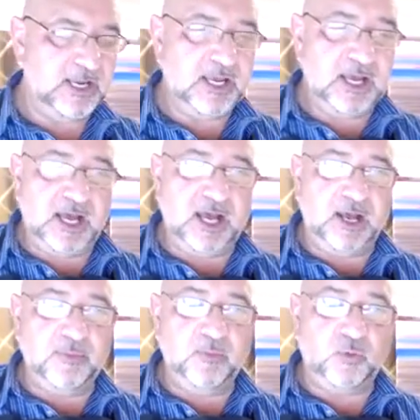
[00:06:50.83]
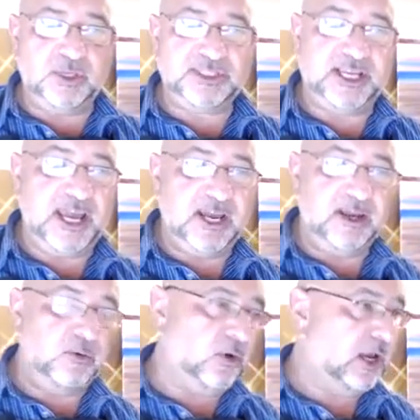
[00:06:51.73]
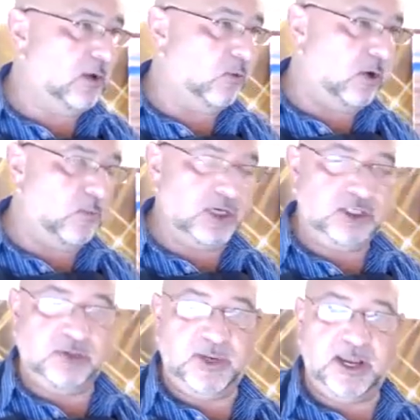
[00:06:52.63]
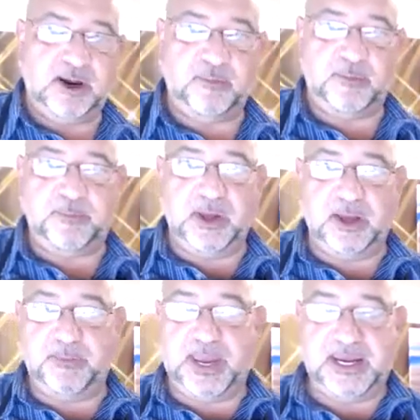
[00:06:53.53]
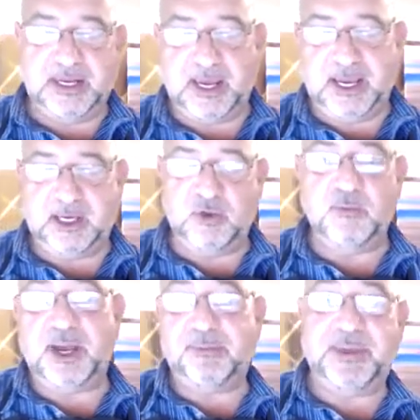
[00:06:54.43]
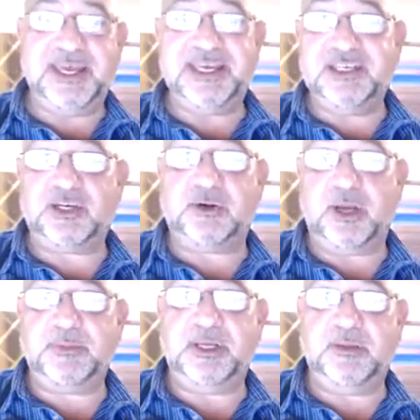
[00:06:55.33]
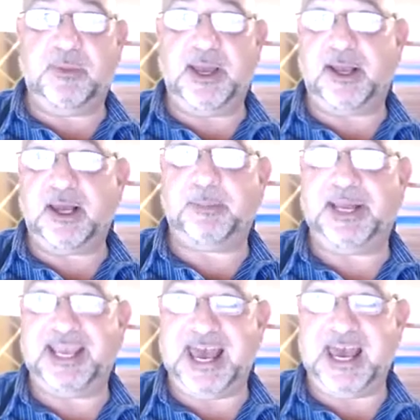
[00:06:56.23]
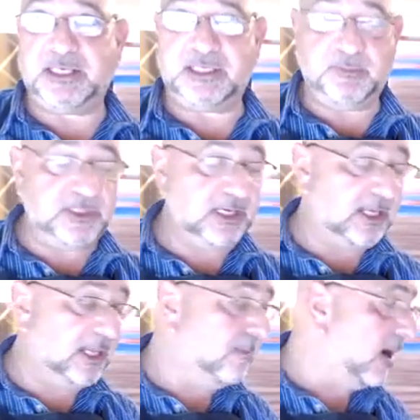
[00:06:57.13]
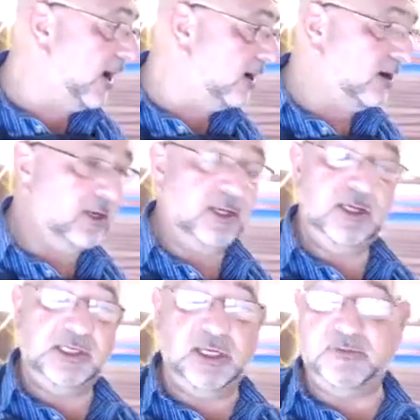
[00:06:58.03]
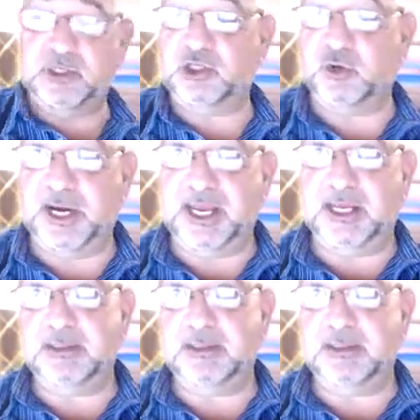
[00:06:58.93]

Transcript: Once again, when we're doing our paint night, you might be interrupted by a couple of cats, particularly Maya. She loves to join in.